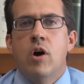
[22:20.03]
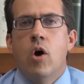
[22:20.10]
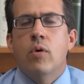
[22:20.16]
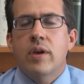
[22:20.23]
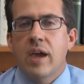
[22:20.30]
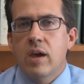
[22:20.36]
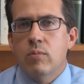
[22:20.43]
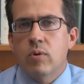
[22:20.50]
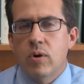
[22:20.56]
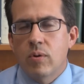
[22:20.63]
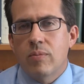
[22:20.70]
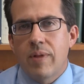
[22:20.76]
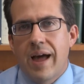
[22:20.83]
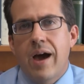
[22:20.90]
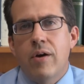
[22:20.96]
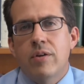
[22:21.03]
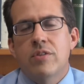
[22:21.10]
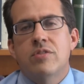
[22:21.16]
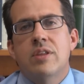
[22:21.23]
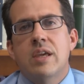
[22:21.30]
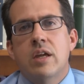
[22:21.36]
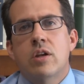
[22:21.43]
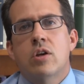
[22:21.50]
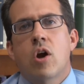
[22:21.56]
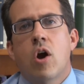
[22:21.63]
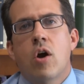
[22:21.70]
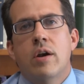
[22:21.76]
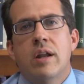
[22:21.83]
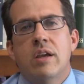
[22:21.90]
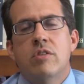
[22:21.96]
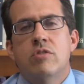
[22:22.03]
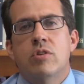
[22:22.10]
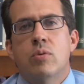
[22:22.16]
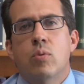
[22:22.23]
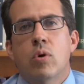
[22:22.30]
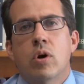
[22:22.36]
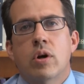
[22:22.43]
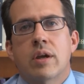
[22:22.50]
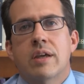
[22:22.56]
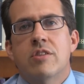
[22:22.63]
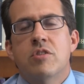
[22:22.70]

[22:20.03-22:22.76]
okay, well, how does the incarnation work?